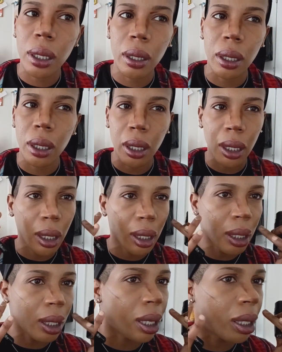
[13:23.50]
And
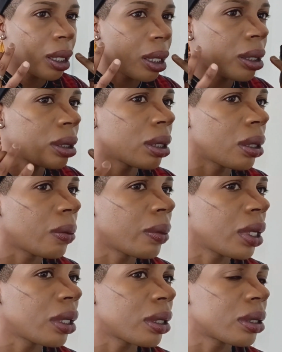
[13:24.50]
I like
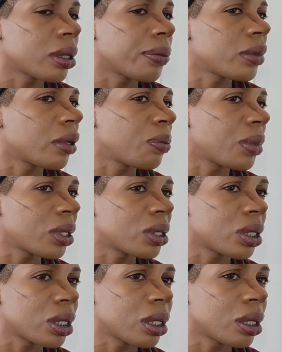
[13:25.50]
to make some
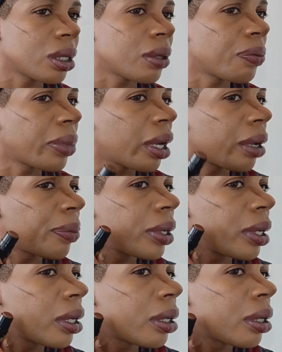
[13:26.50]
dimension
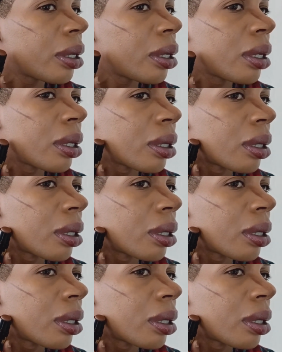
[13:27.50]
pop here.